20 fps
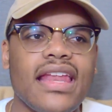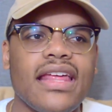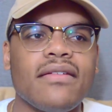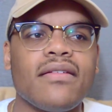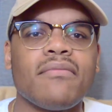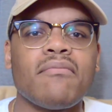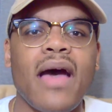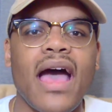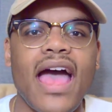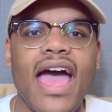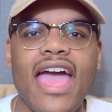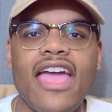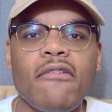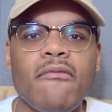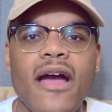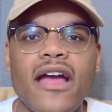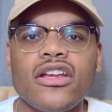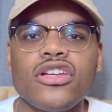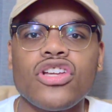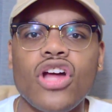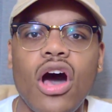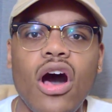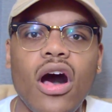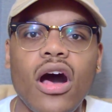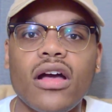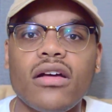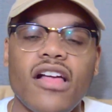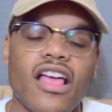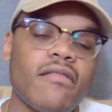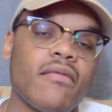And I hear my
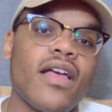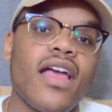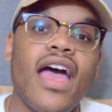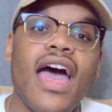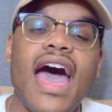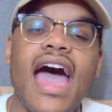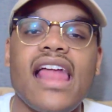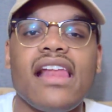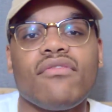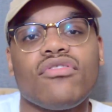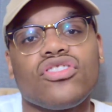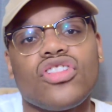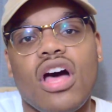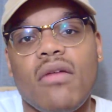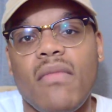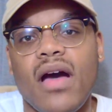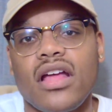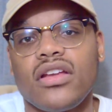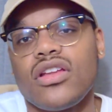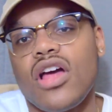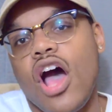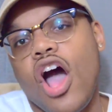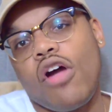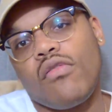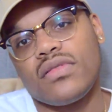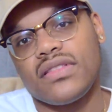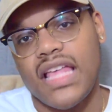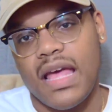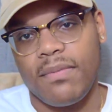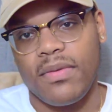dog, like, I never thought my dog was that